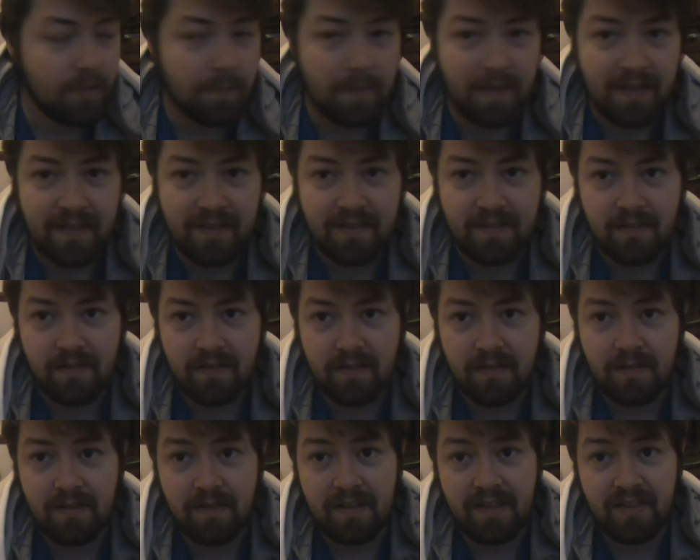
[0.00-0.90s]
the
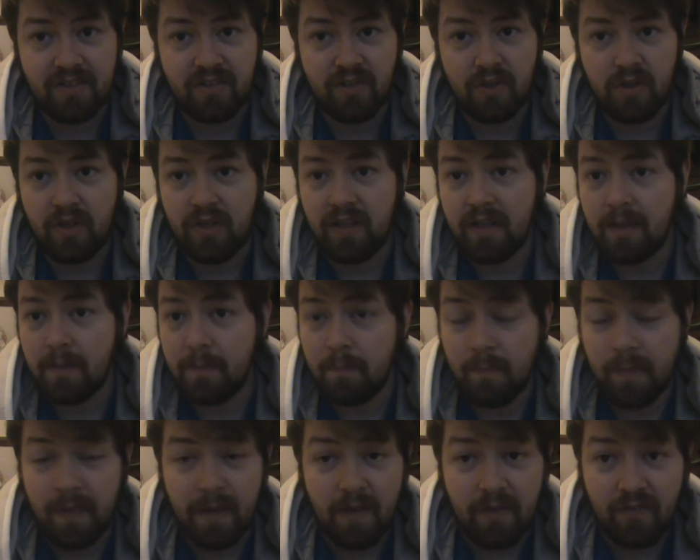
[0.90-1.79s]
PlayStation 3,
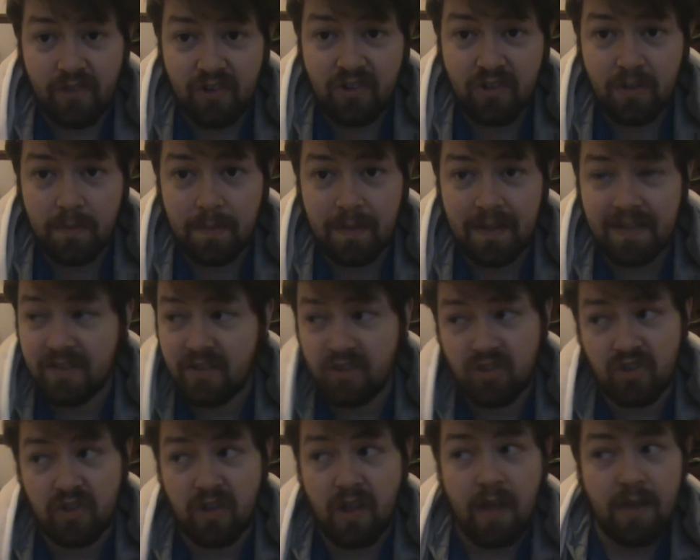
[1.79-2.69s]
the original
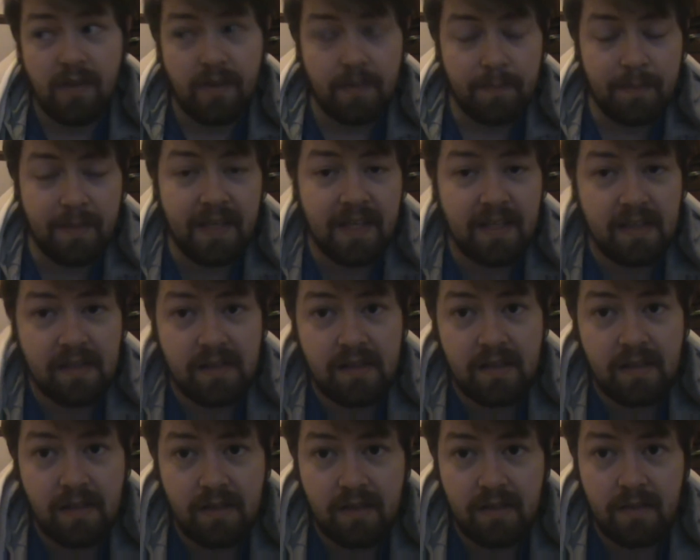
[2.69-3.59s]
PlayStation, the
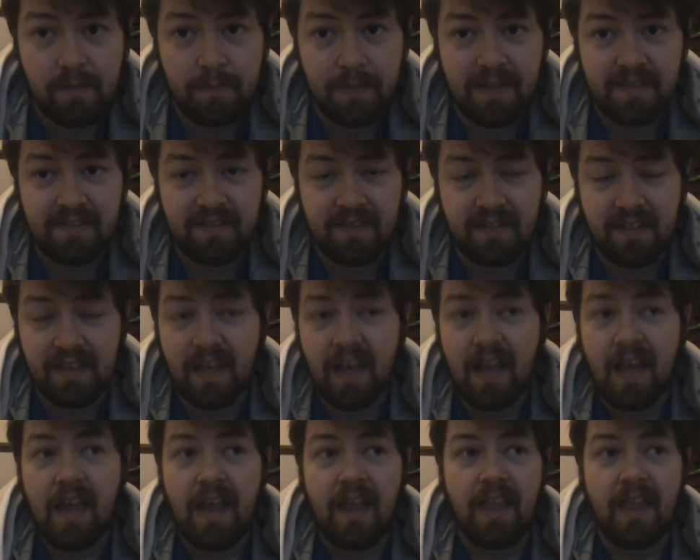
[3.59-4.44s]
PC,